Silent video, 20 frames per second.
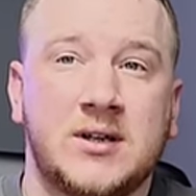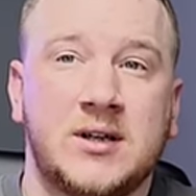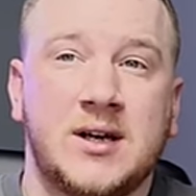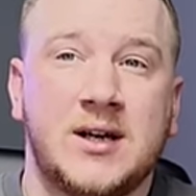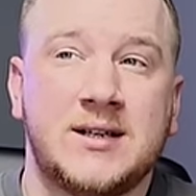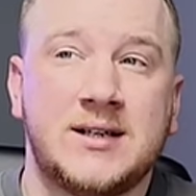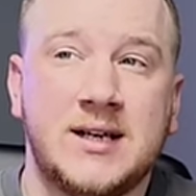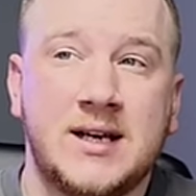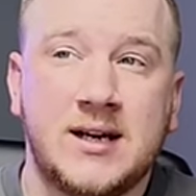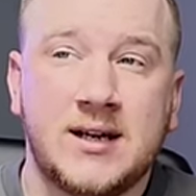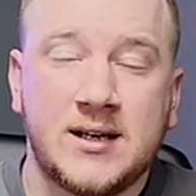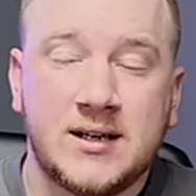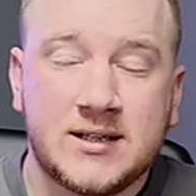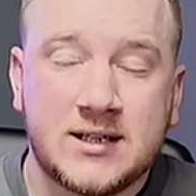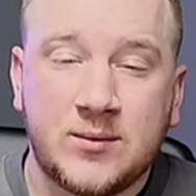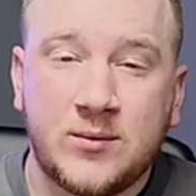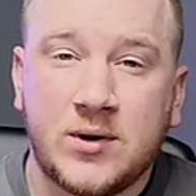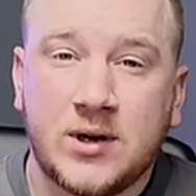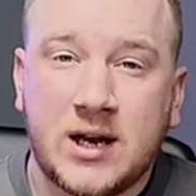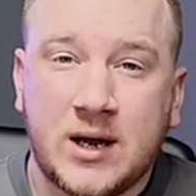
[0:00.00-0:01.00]
a dealer,
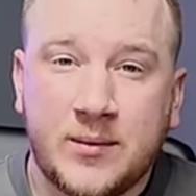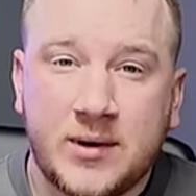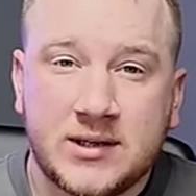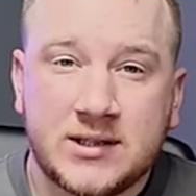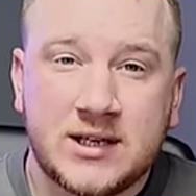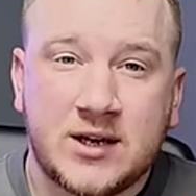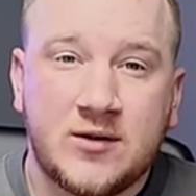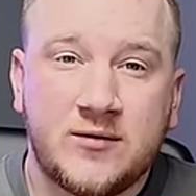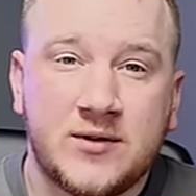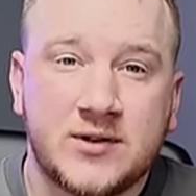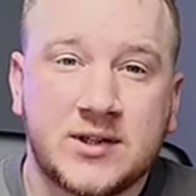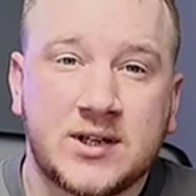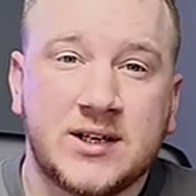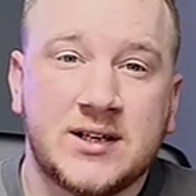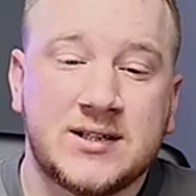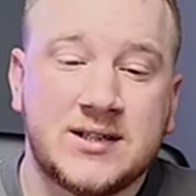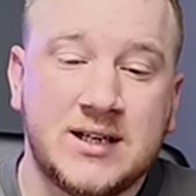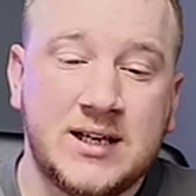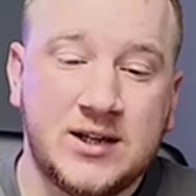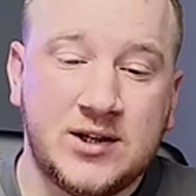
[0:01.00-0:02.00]
someone like myself, is going to
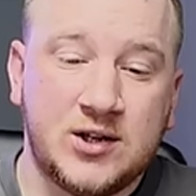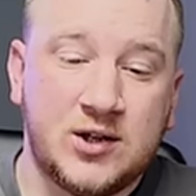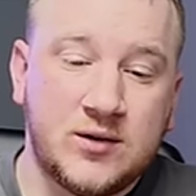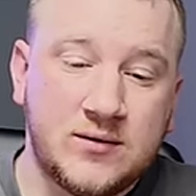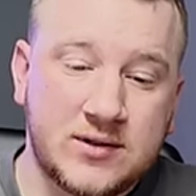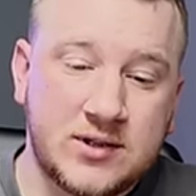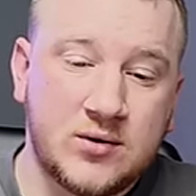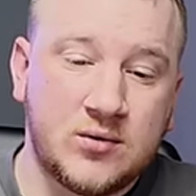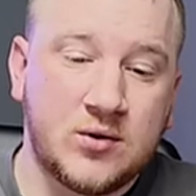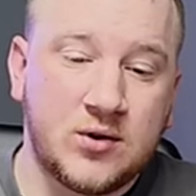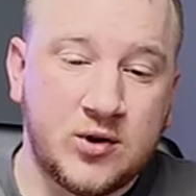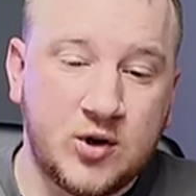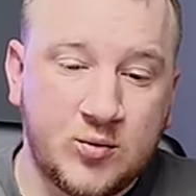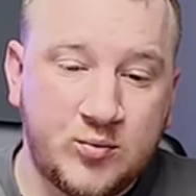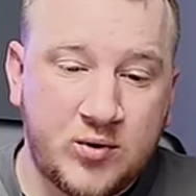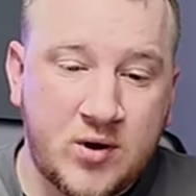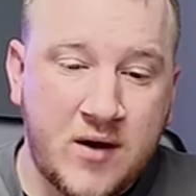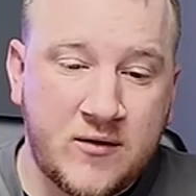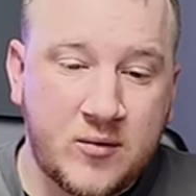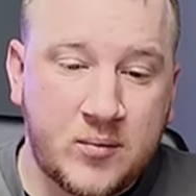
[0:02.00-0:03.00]
see that you've still got your
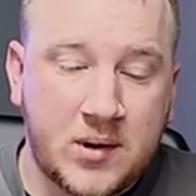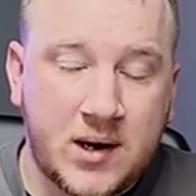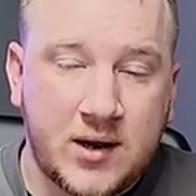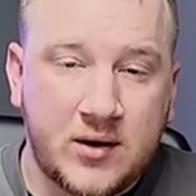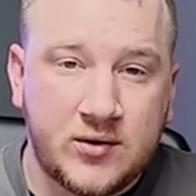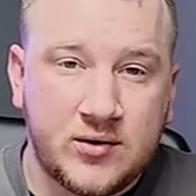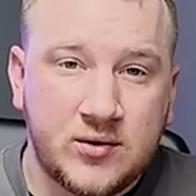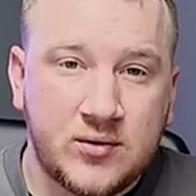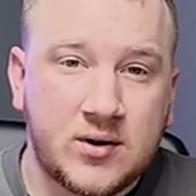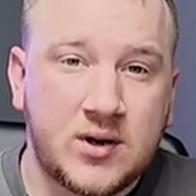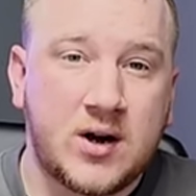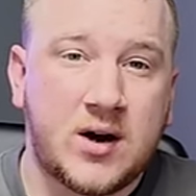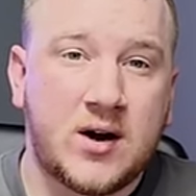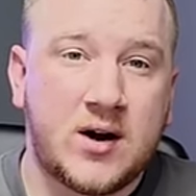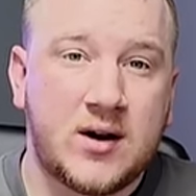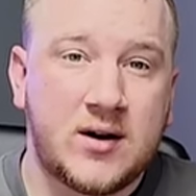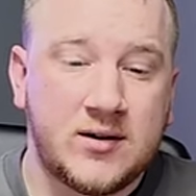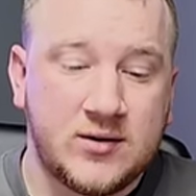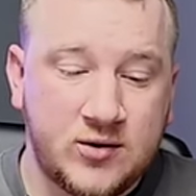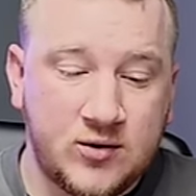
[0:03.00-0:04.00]
private plate on your
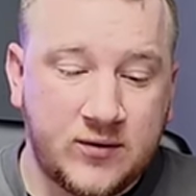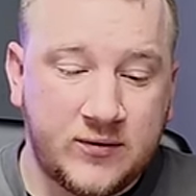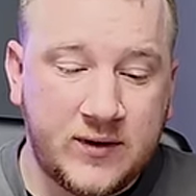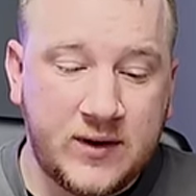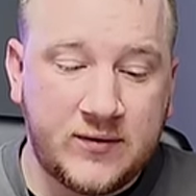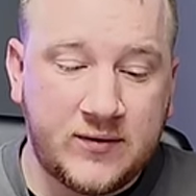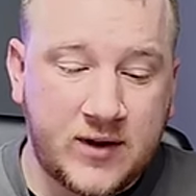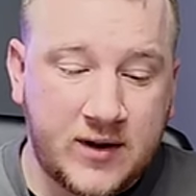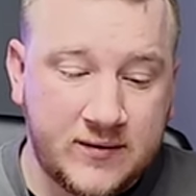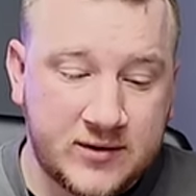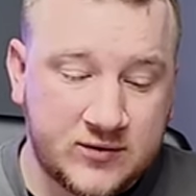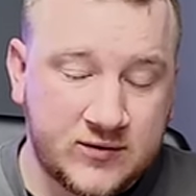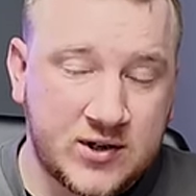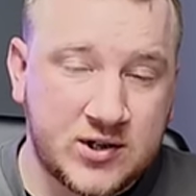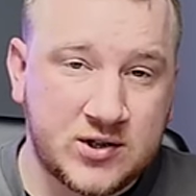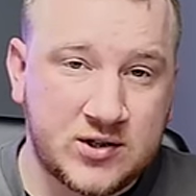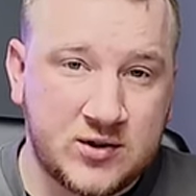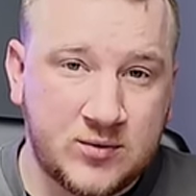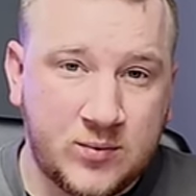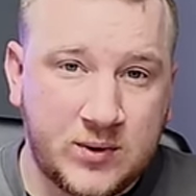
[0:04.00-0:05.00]
car. Your V5 is
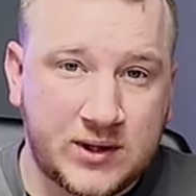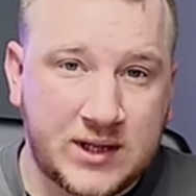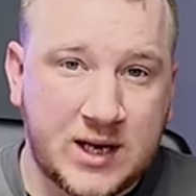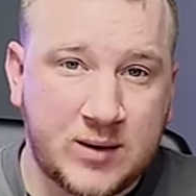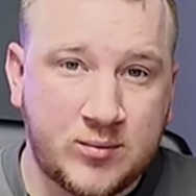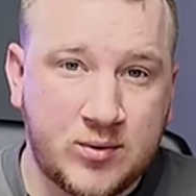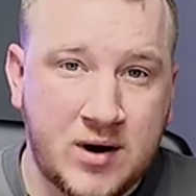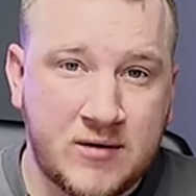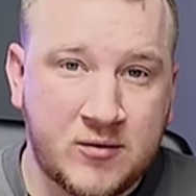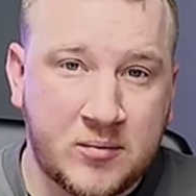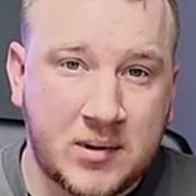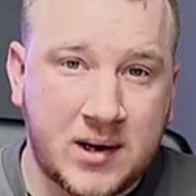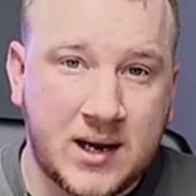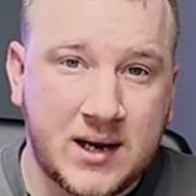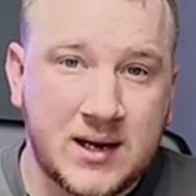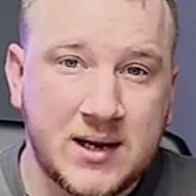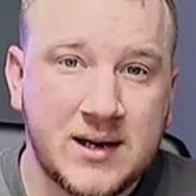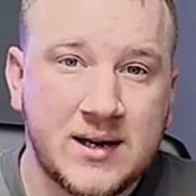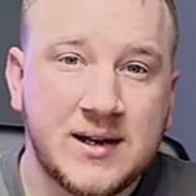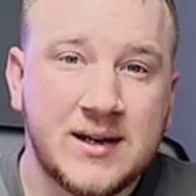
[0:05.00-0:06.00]
registered with that private
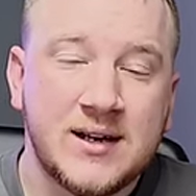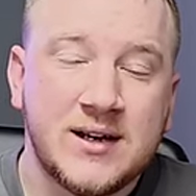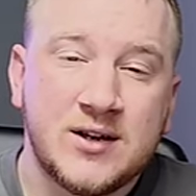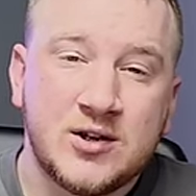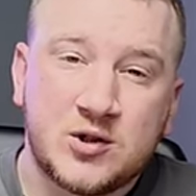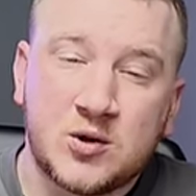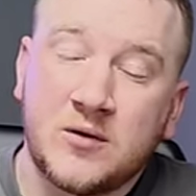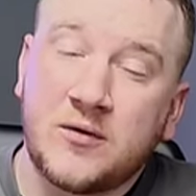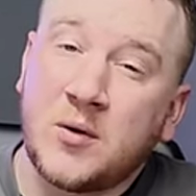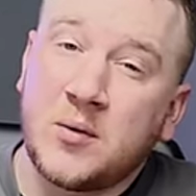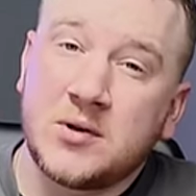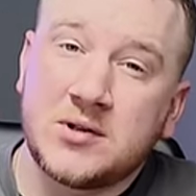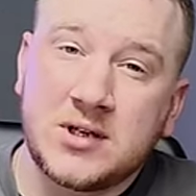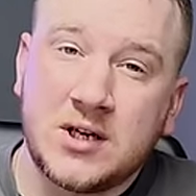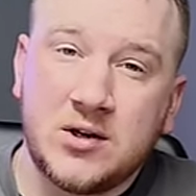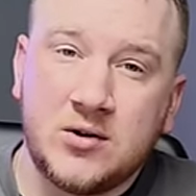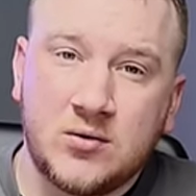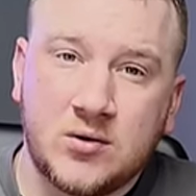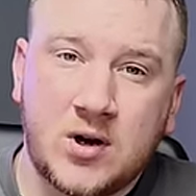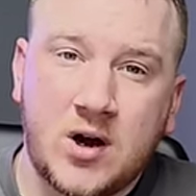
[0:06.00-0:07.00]
plate. So if I want to
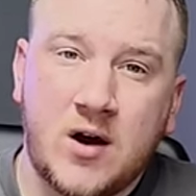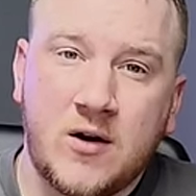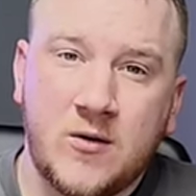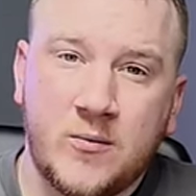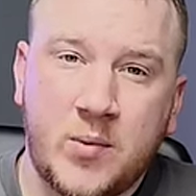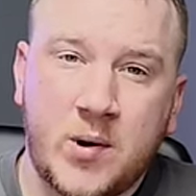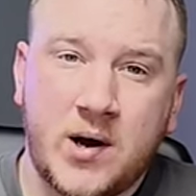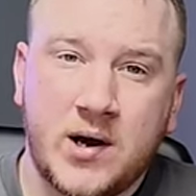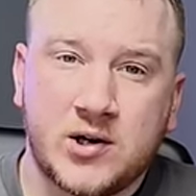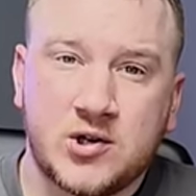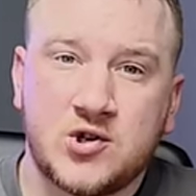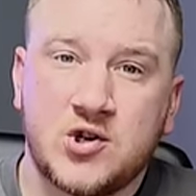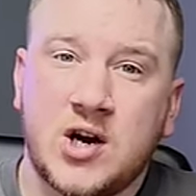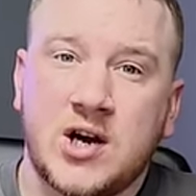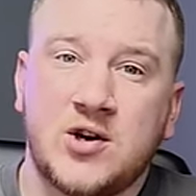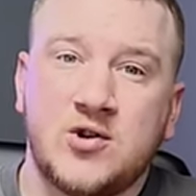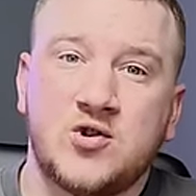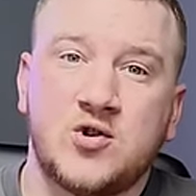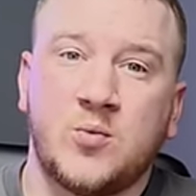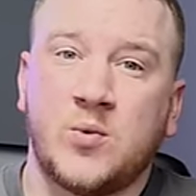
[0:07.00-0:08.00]
take your car and part
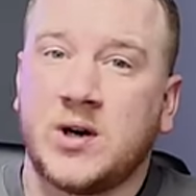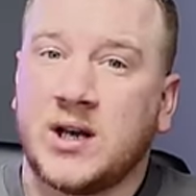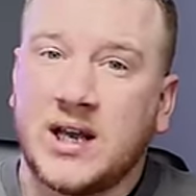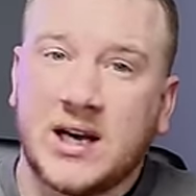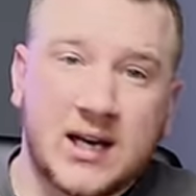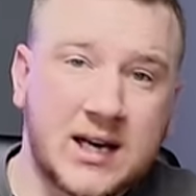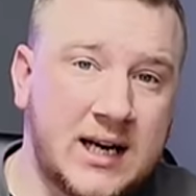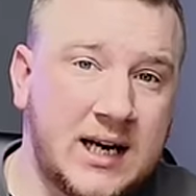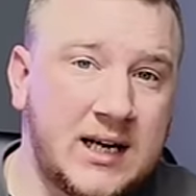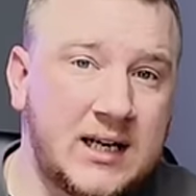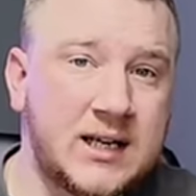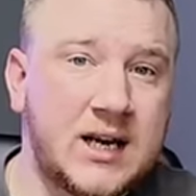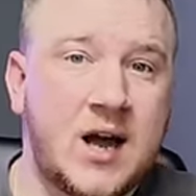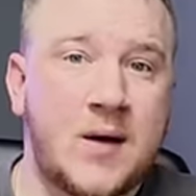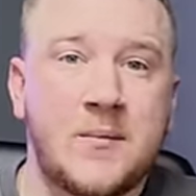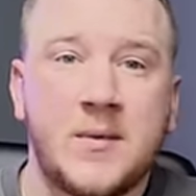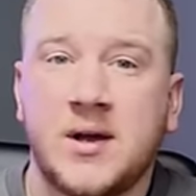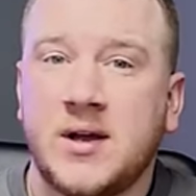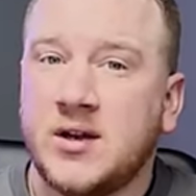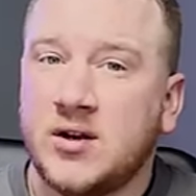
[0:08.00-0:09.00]
exchange and want to get it cleaned
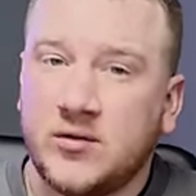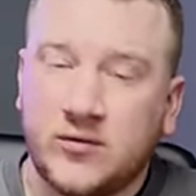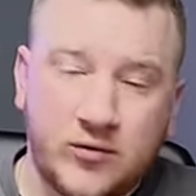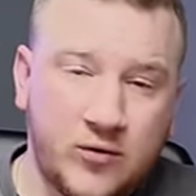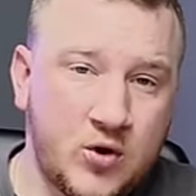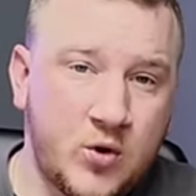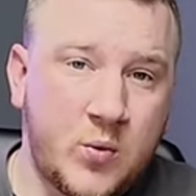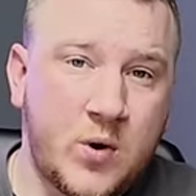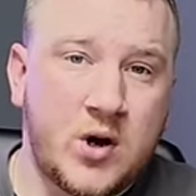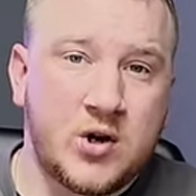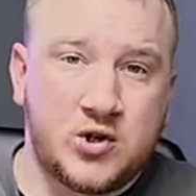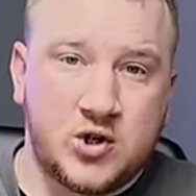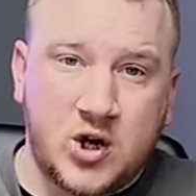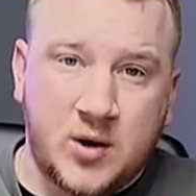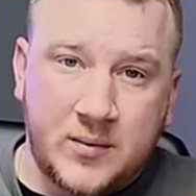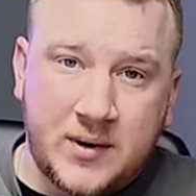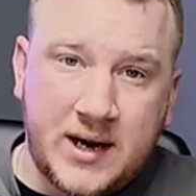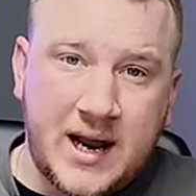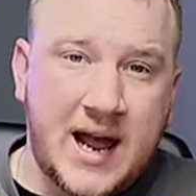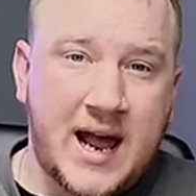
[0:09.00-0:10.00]
up through the workshop
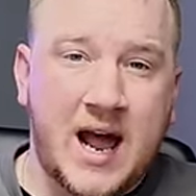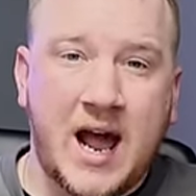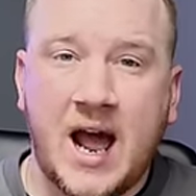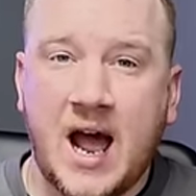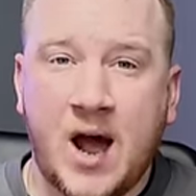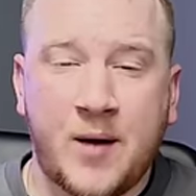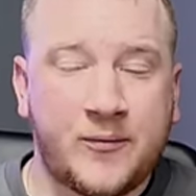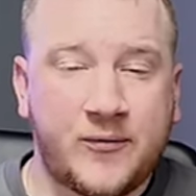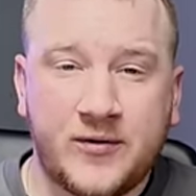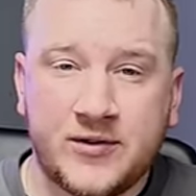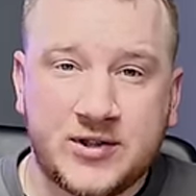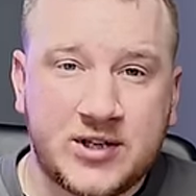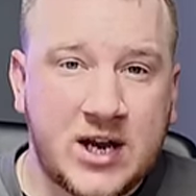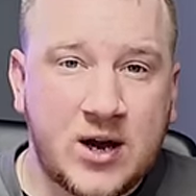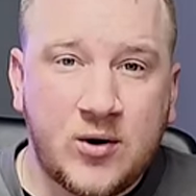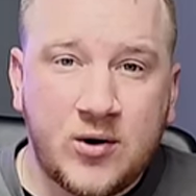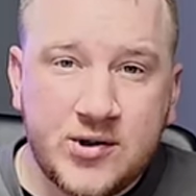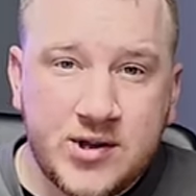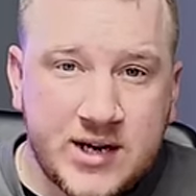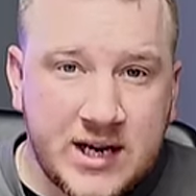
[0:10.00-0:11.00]
and up for
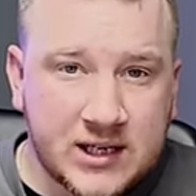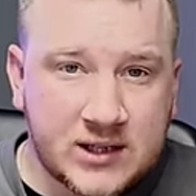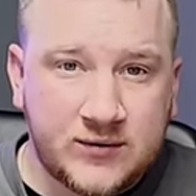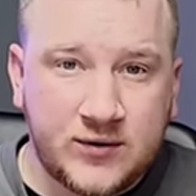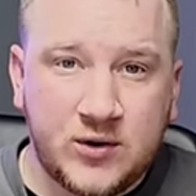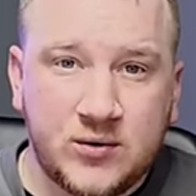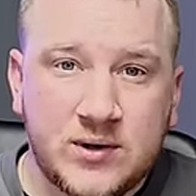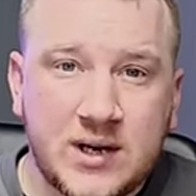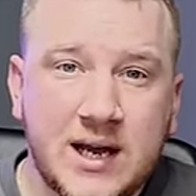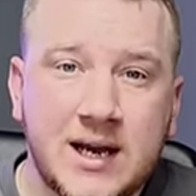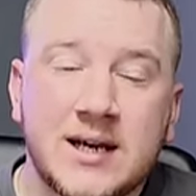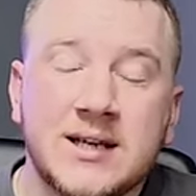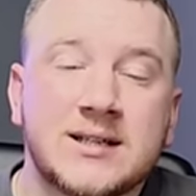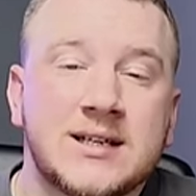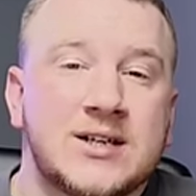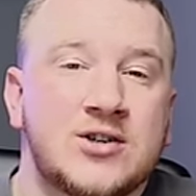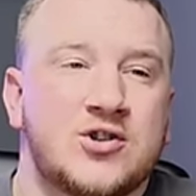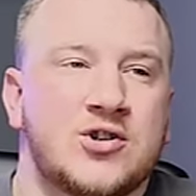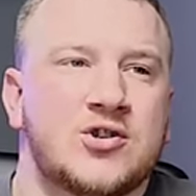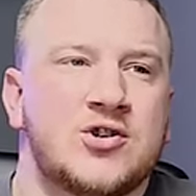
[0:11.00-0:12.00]
sale in the next few days,
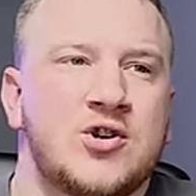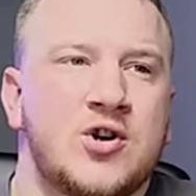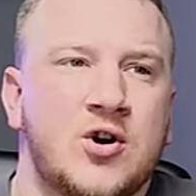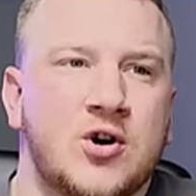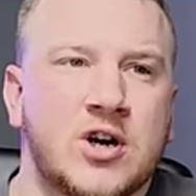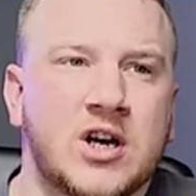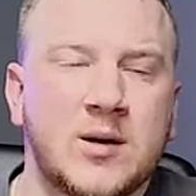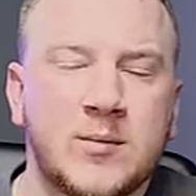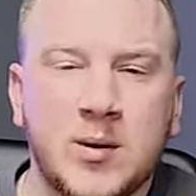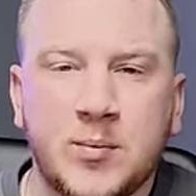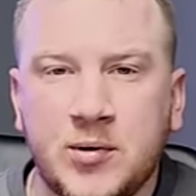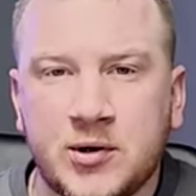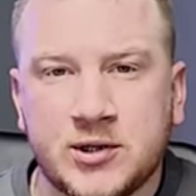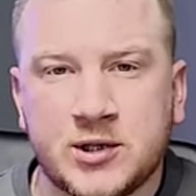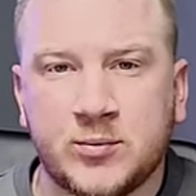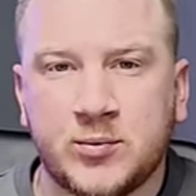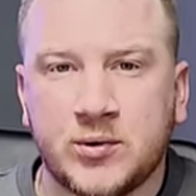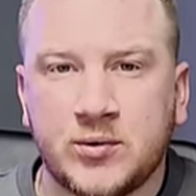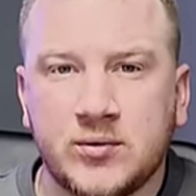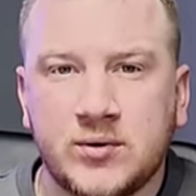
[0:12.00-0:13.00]
it's just not going to be
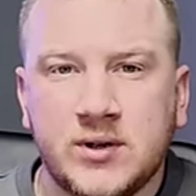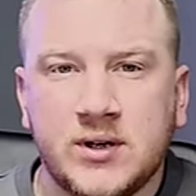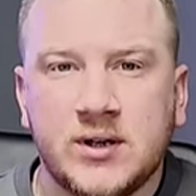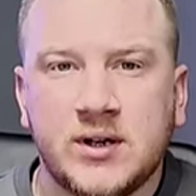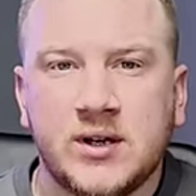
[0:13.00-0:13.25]
possible,